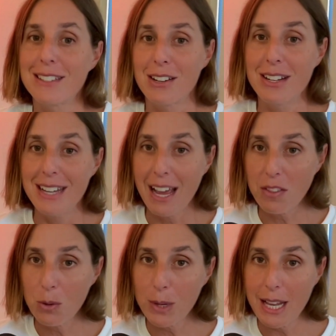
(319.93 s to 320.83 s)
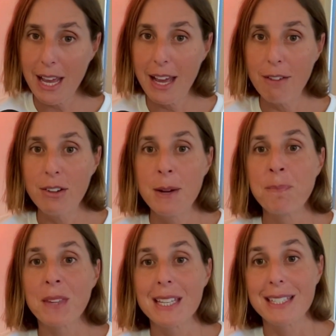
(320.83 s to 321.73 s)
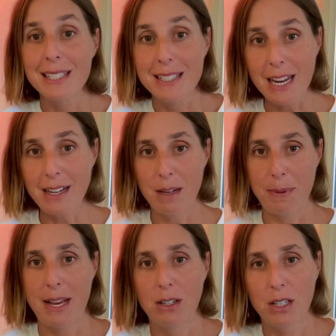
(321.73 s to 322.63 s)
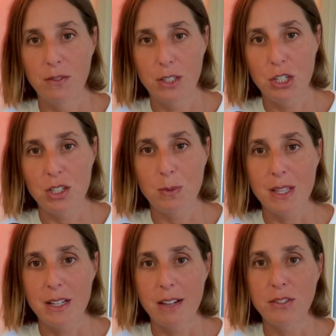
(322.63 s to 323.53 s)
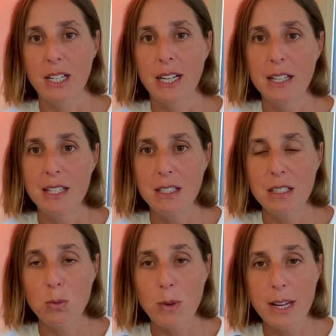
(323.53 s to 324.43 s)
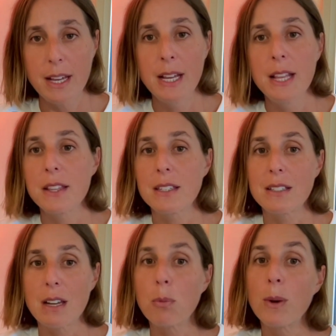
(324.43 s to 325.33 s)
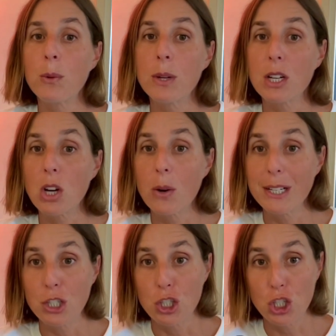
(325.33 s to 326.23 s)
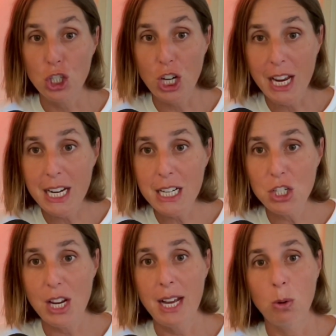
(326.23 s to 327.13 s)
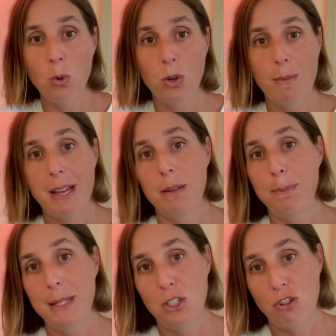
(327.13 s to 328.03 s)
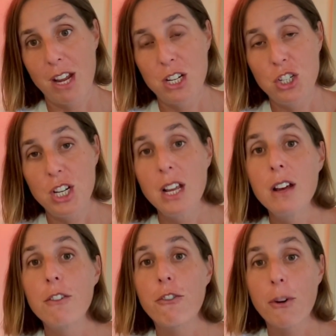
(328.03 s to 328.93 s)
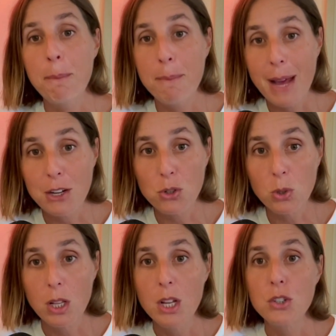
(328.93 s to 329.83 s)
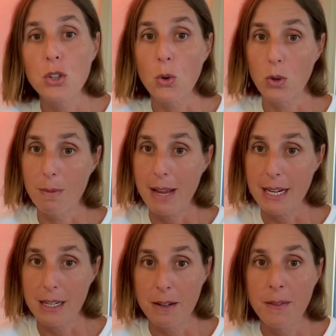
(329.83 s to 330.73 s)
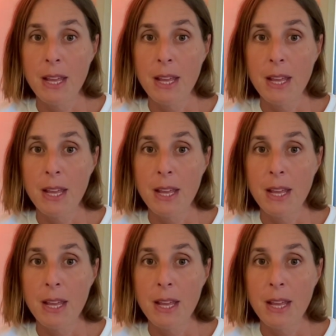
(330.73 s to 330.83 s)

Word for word: So now that we have set up our conversions with enough data, this is where the step where we're going to change our automated bid strategy from manual to automated.